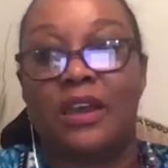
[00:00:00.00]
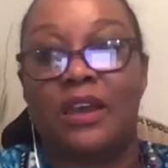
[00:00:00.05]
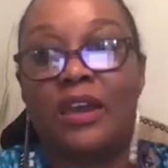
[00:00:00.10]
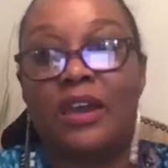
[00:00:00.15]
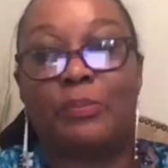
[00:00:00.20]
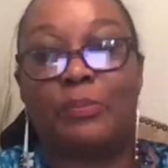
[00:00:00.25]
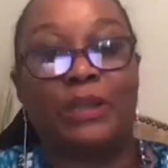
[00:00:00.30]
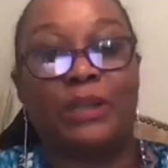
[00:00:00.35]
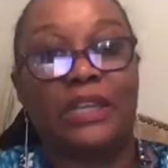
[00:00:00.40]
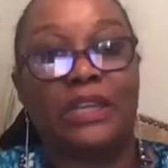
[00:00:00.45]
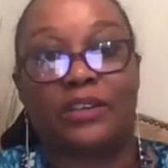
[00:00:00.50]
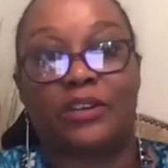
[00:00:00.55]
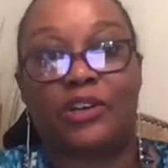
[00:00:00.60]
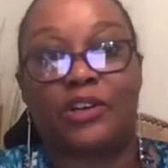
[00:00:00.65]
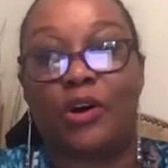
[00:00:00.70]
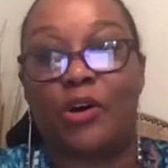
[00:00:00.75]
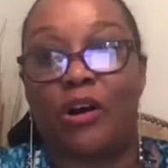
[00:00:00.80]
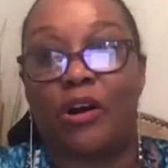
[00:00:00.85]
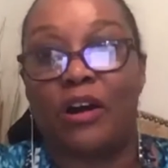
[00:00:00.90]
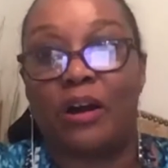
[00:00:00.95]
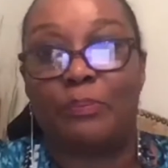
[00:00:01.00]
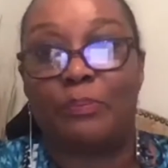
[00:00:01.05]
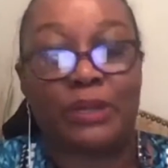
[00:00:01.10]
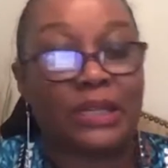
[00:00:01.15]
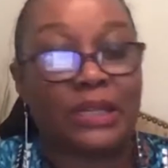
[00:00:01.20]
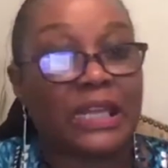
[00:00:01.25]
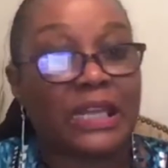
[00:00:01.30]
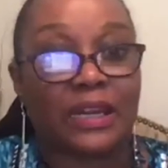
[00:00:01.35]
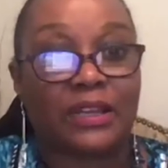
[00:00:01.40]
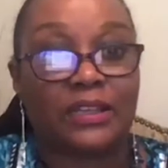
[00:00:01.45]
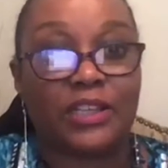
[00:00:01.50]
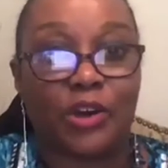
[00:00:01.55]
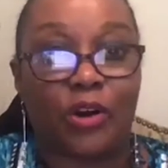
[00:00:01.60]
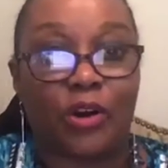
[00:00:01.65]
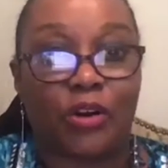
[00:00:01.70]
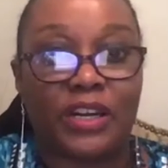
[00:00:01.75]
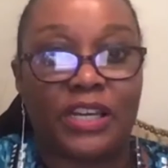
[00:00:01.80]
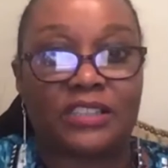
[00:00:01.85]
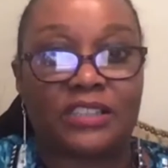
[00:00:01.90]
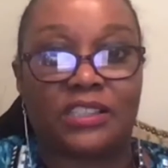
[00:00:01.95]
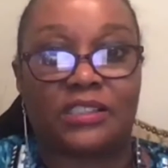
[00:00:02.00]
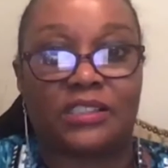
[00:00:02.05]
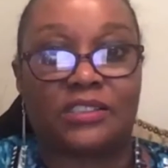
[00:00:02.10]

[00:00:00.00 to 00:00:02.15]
and politically oriented